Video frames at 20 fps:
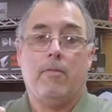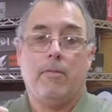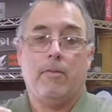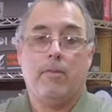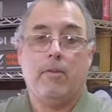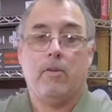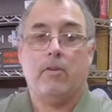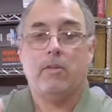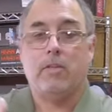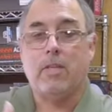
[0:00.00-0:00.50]

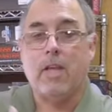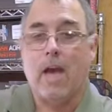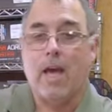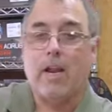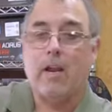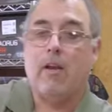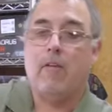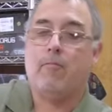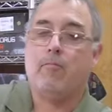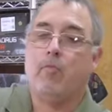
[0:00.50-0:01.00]
there's not
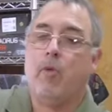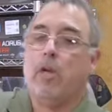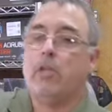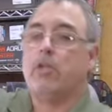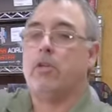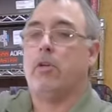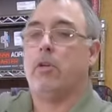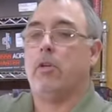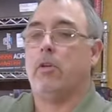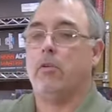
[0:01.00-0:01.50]
enough
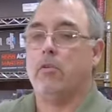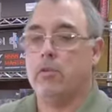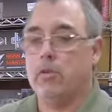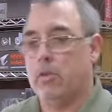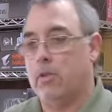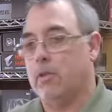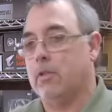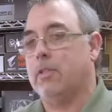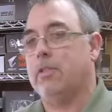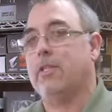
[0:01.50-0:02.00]
pressure to,
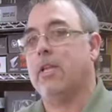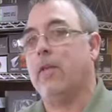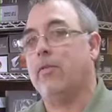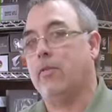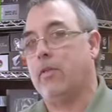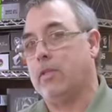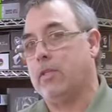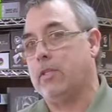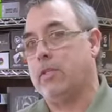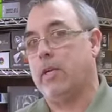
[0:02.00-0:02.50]
to set
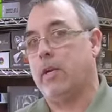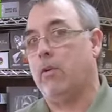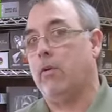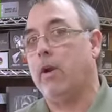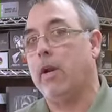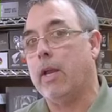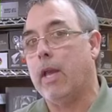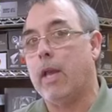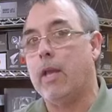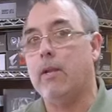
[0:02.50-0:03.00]
the sear
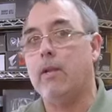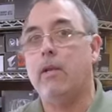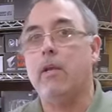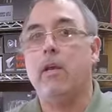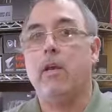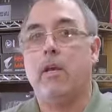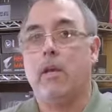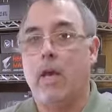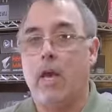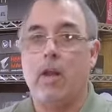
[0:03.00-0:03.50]
again,
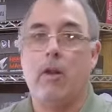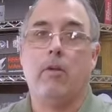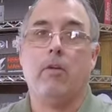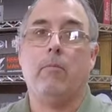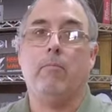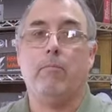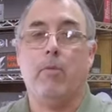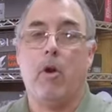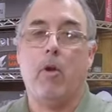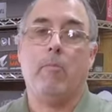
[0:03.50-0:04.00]
and it'll
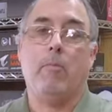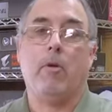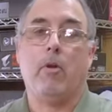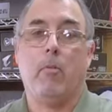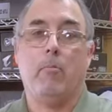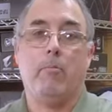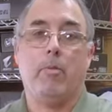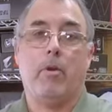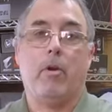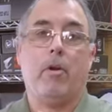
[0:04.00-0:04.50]
burp. It'll
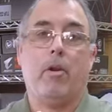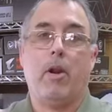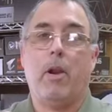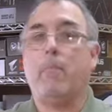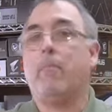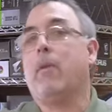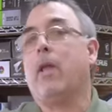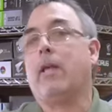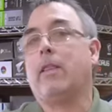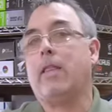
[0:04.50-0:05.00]

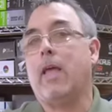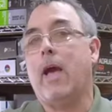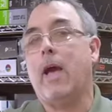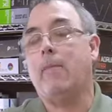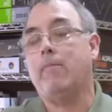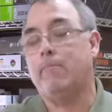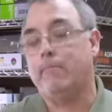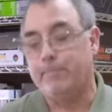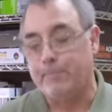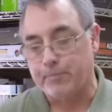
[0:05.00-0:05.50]
go like
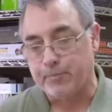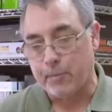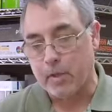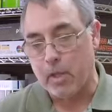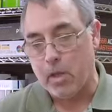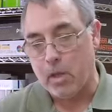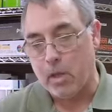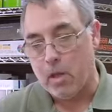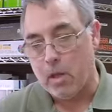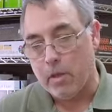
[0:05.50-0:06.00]
that.
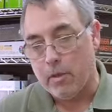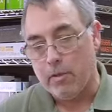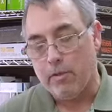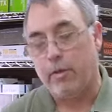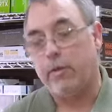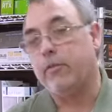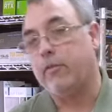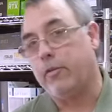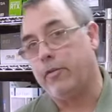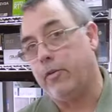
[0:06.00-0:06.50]

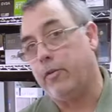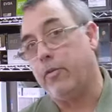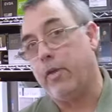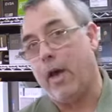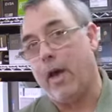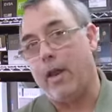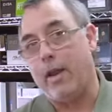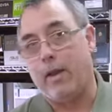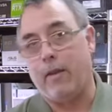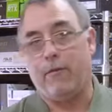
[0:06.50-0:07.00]
This will do
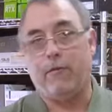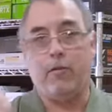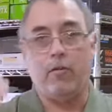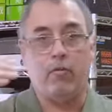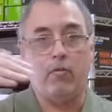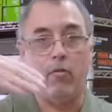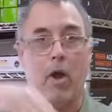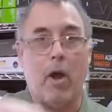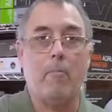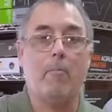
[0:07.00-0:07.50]
that if you
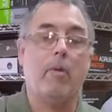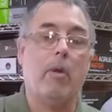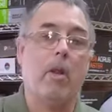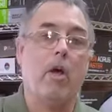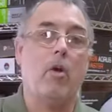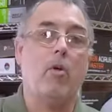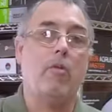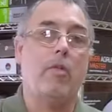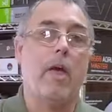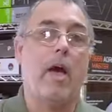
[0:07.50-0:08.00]
drop
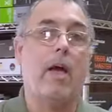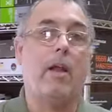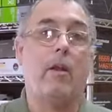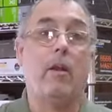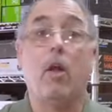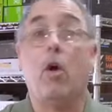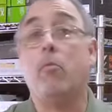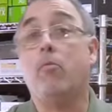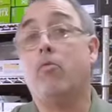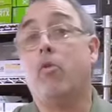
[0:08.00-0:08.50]
below that
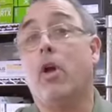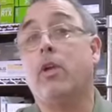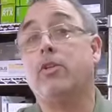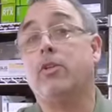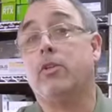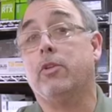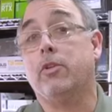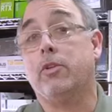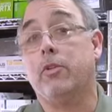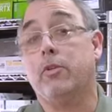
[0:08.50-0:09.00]
low
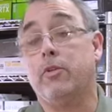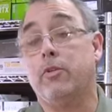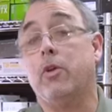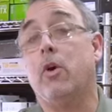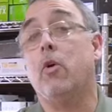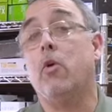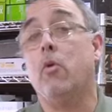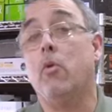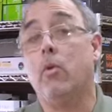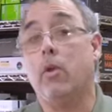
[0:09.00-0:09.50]
pressure. So
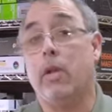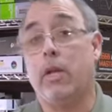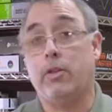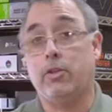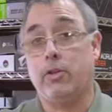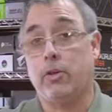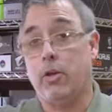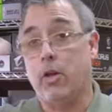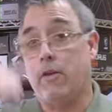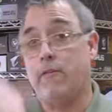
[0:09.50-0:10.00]
don't
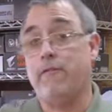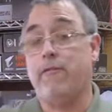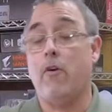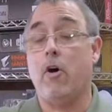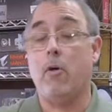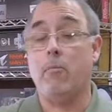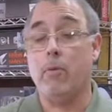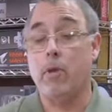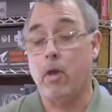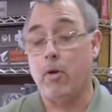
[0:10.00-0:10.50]
let your gun
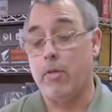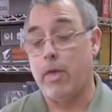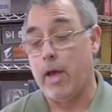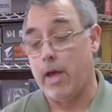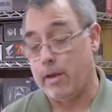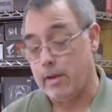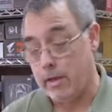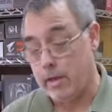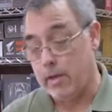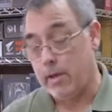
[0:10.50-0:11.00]
fall below
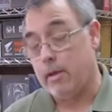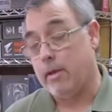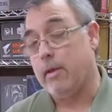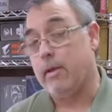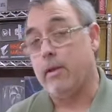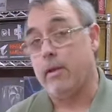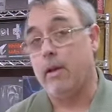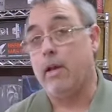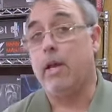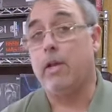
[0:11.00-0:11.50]
that,
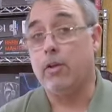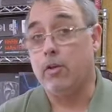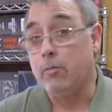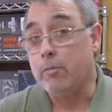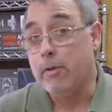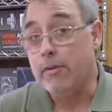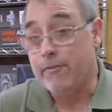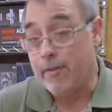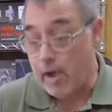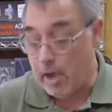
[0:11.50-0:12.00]
and you'll
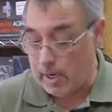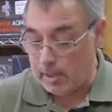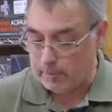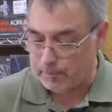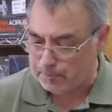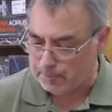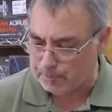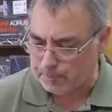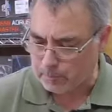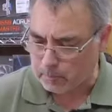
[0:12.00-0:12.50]
be fine.
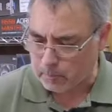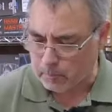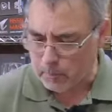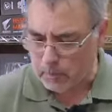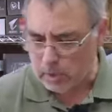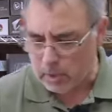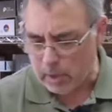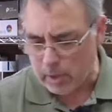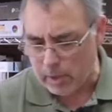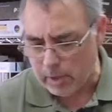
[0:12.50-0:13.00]

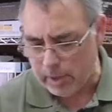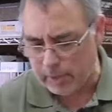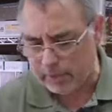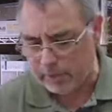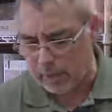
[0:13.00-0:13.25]
It